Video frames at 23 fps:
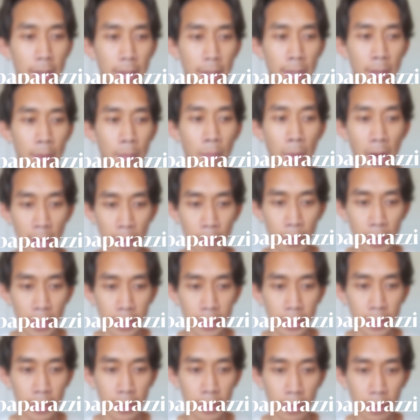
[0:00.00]
in my
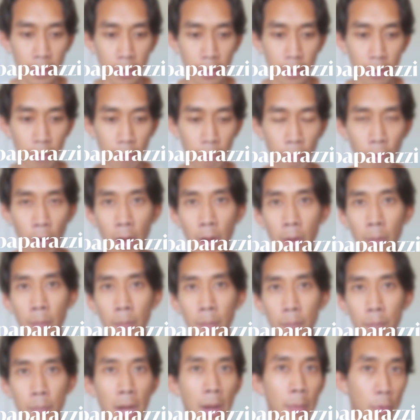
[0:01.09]
opinion, from
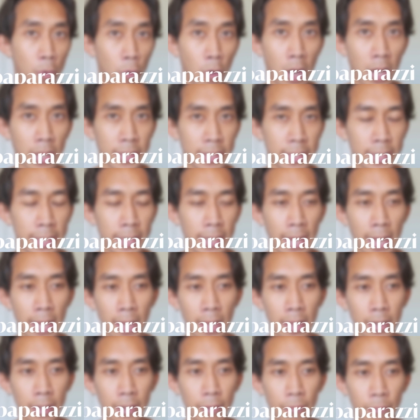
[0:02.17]
paparazzi
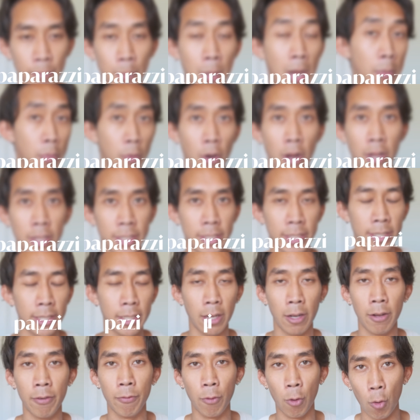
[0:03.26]
and paparazzi
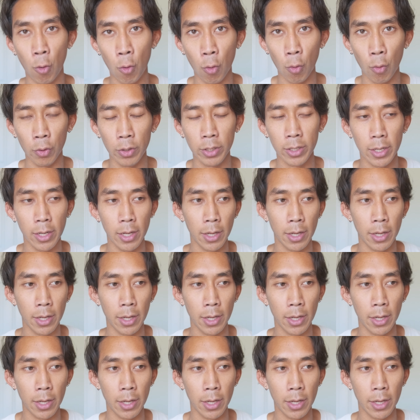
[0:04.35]
of old.